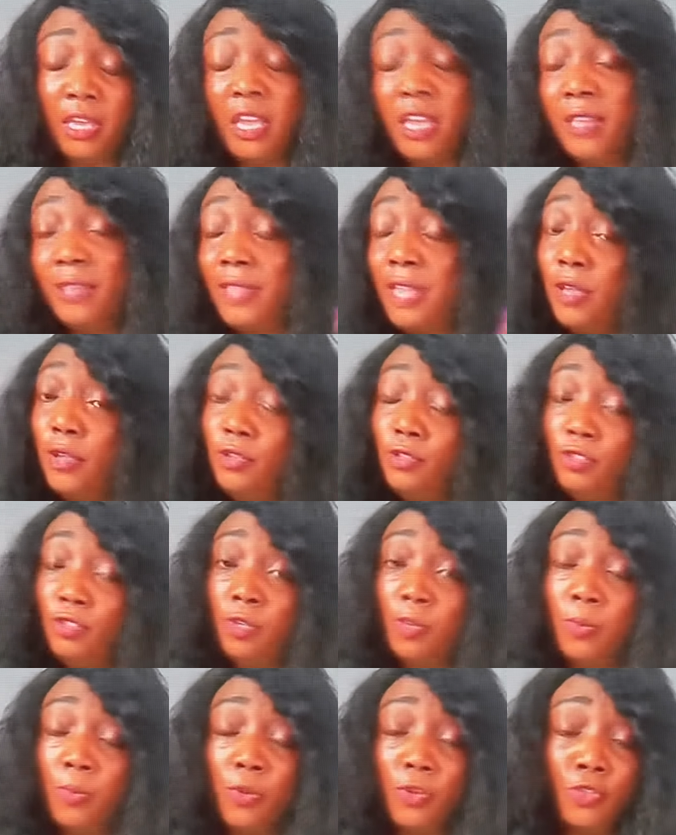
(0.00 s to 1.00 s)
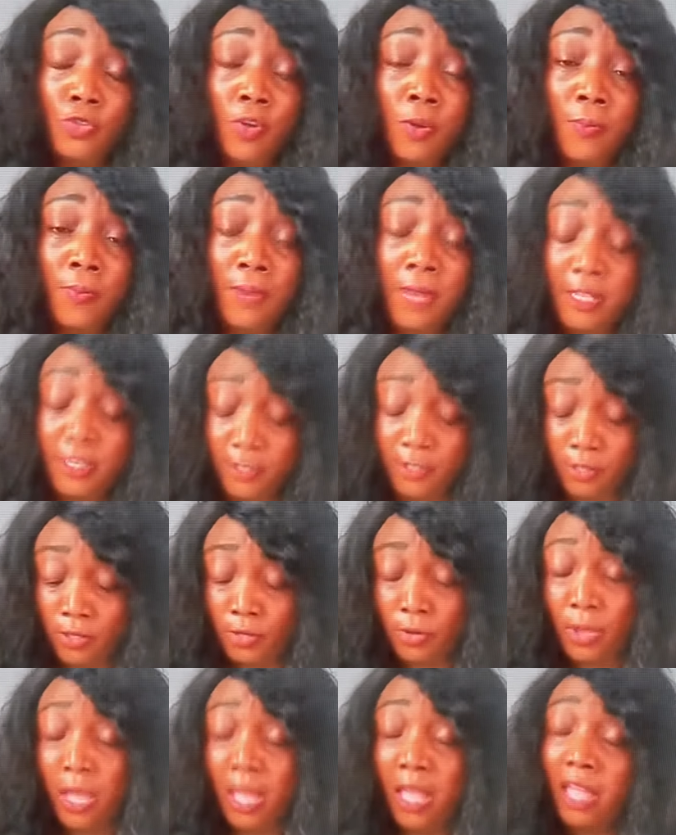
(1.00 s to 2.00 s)
Thank you so much. God bless
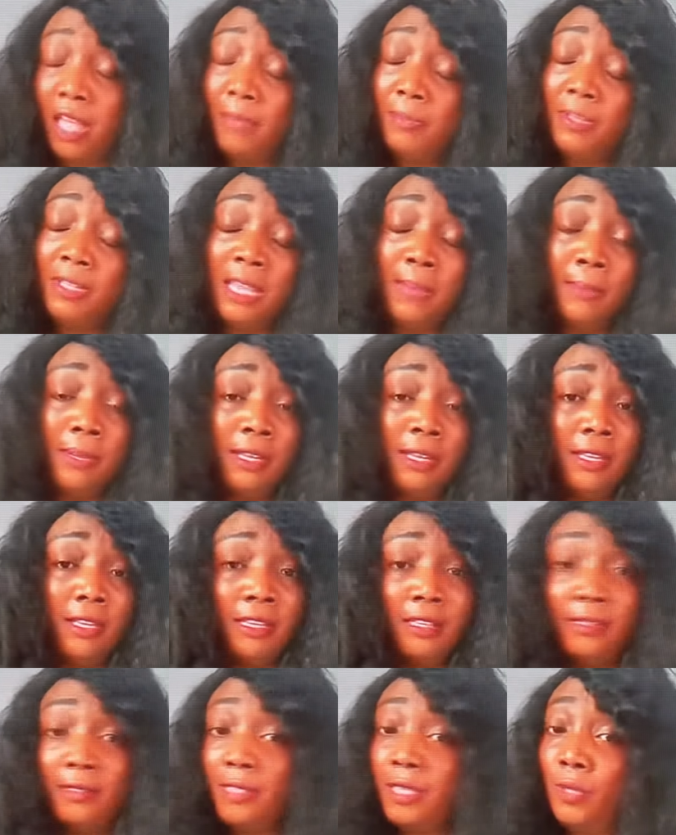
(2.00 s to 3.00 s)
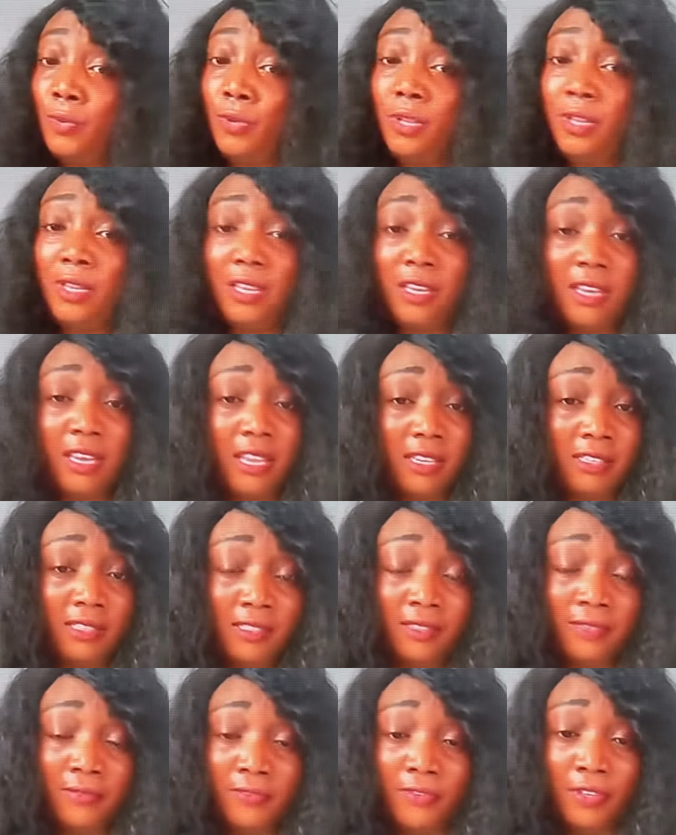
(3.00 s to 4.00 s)
you. I have been Emily. See you in the next
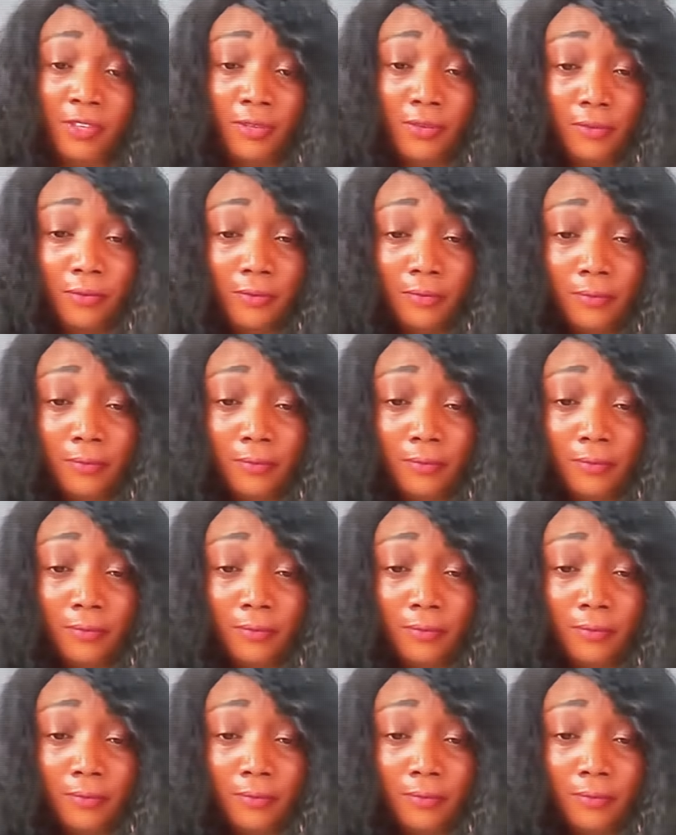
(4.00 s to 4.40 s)
video.